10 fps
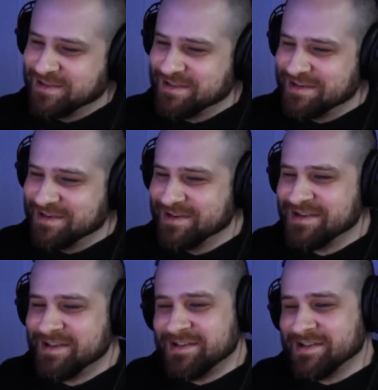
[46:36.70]

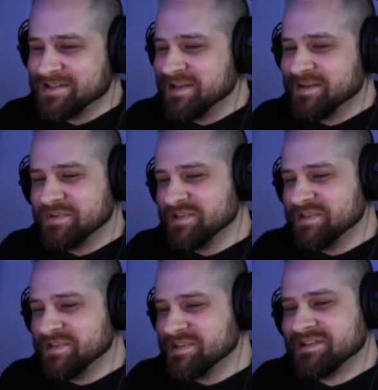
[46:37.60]
right.
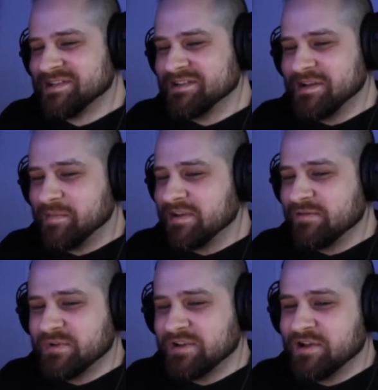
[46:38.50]
I'm not even
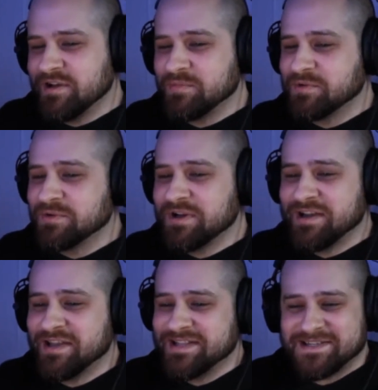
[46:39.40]
being humble.
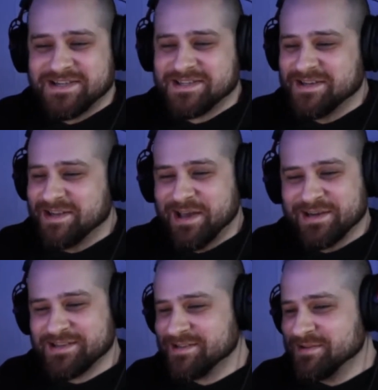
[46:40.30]
It's just not
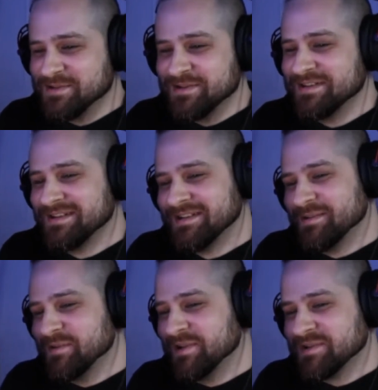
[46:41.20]
as good.
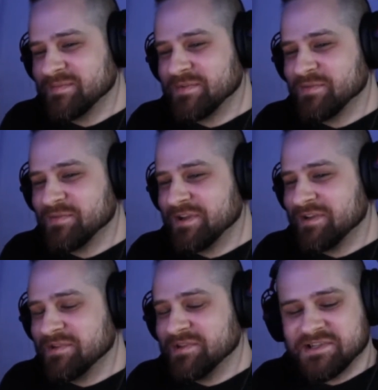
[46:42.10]
We know some great
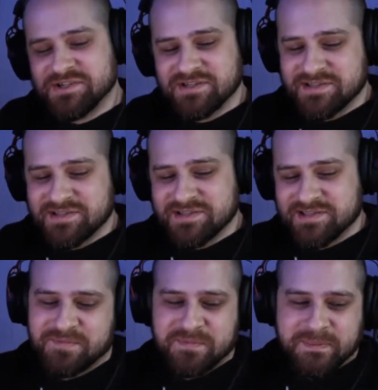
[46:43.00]
musicians, so
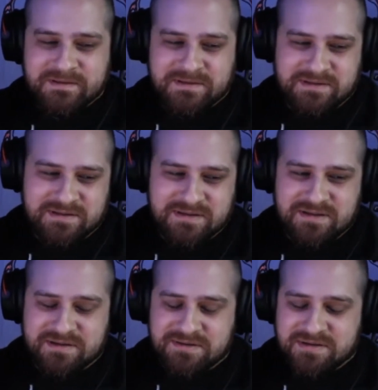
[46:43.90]

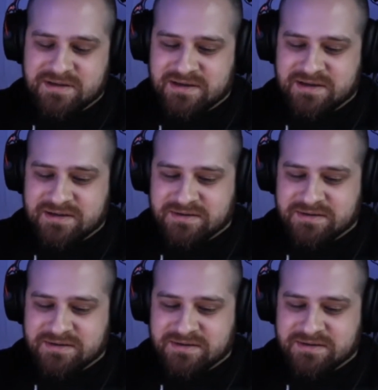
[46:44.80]
so